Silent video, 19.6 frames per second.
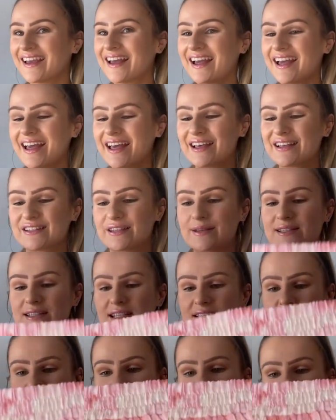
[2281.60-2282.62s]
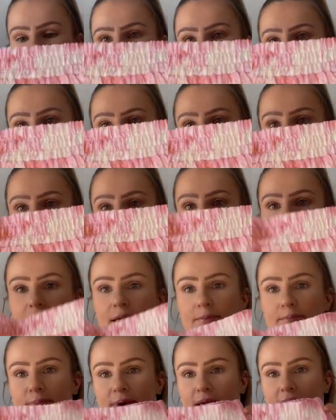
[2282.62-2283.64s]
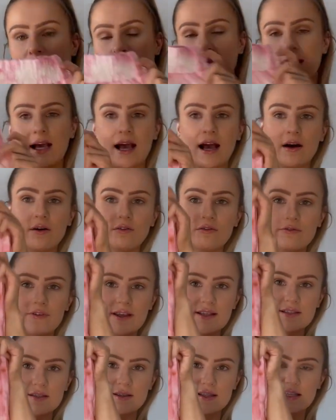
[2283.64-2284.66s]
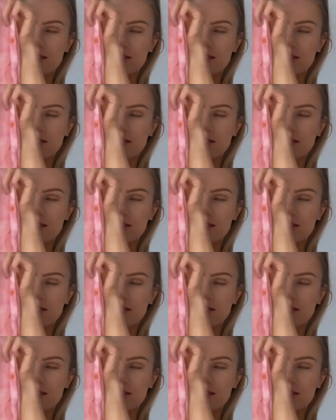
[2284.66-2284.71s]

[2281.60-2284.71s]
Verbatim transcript: So it's this like tie-dye pink outfit. So these are the